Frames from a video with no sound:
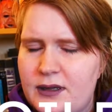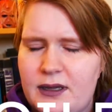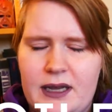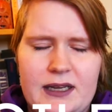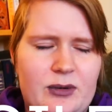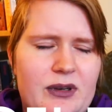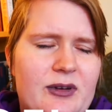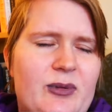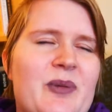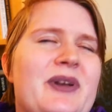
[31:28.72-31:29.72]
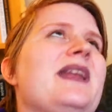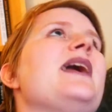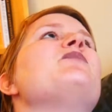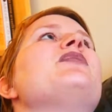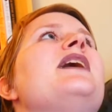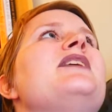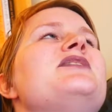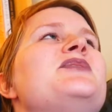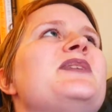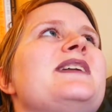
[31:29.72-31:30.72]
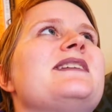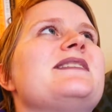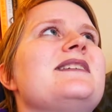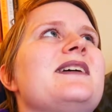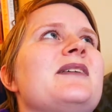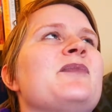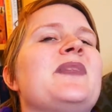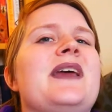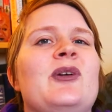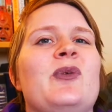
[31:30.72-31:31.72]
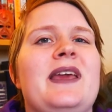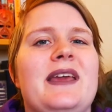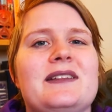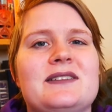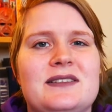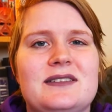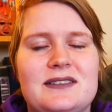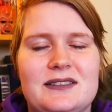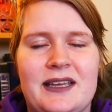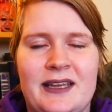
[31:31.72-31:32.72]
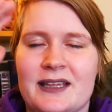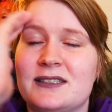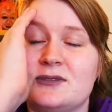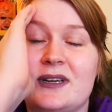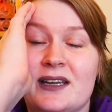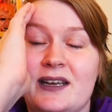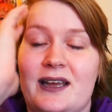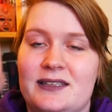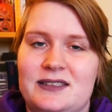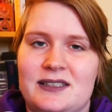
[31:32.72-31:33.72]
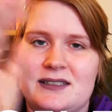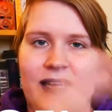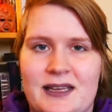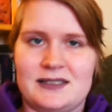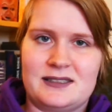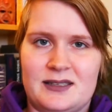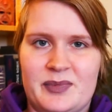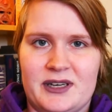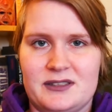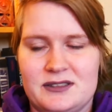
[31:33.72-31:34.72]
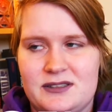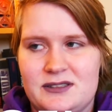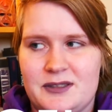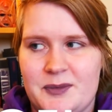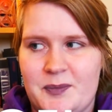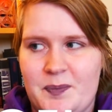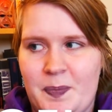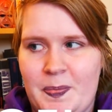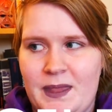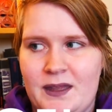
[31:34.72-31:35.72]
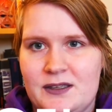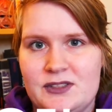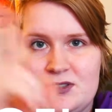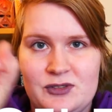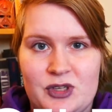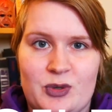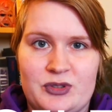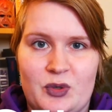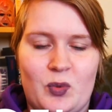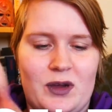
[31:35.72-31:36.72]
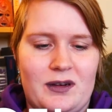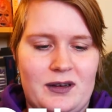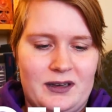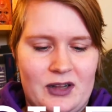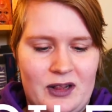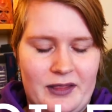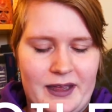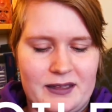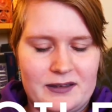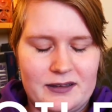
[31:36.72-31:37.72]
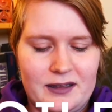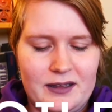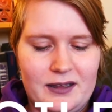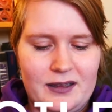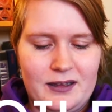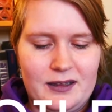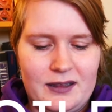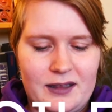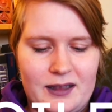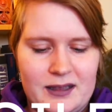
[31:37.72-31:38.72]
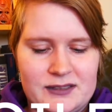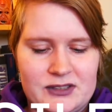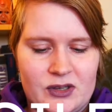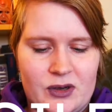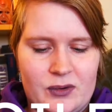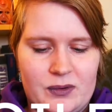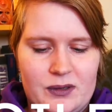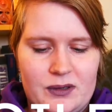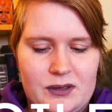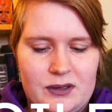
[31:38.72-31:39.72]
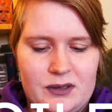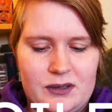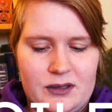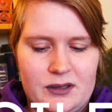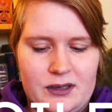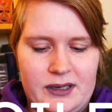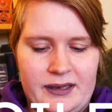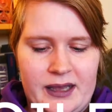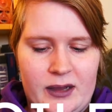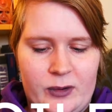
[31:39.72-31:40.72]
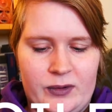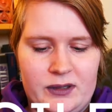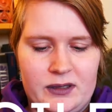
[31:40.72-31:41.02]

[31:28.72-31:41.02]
I don't even remember the name. I just read it. Anyway, he gets recognized as Pan's chosen one and all that, and so now,